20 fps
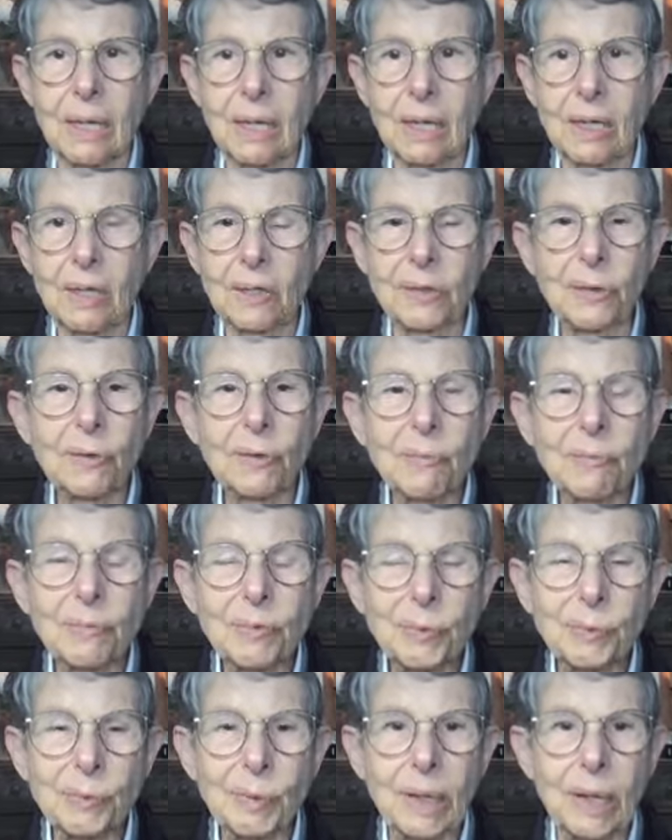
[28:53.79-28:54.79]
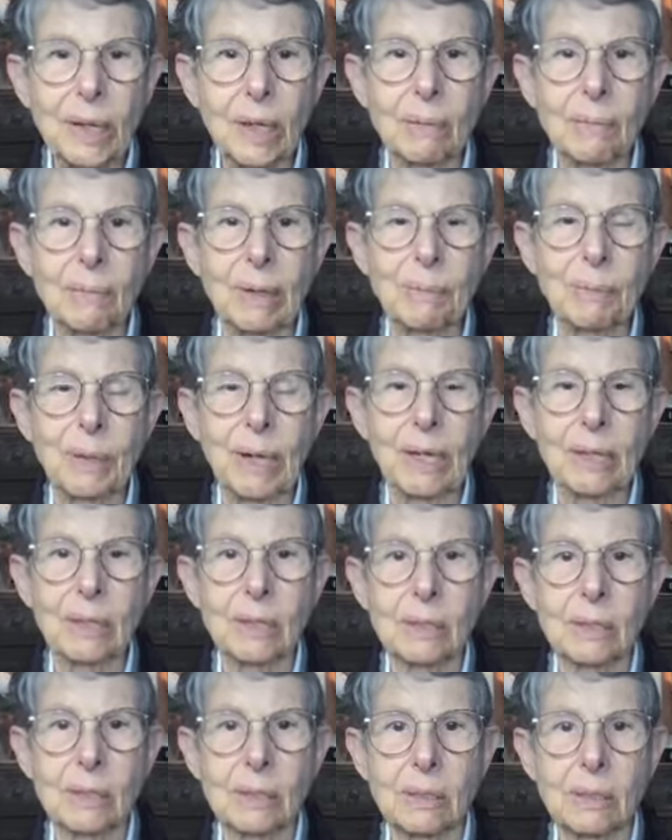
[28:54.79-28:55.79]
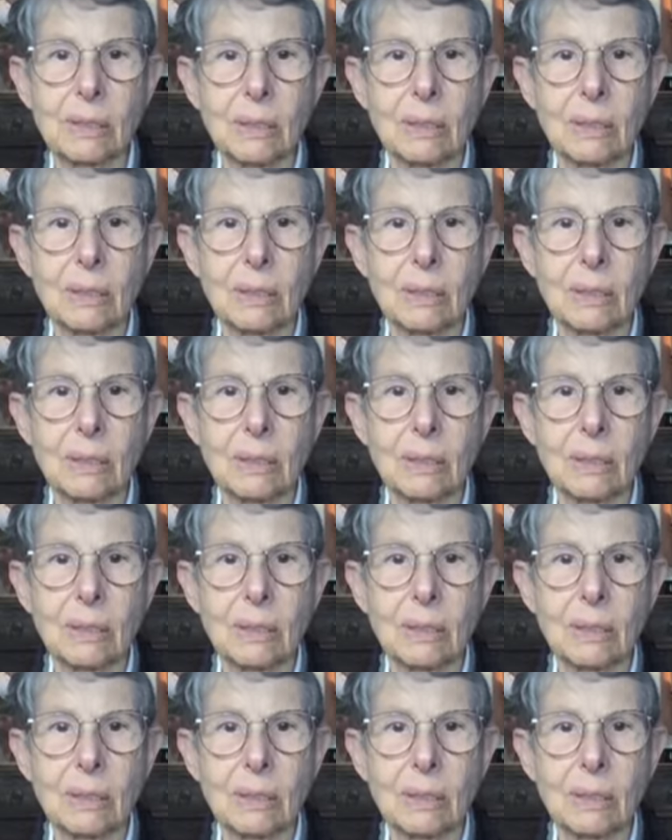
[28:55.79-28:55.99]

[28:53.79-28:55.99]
all the oomph went out of my practice.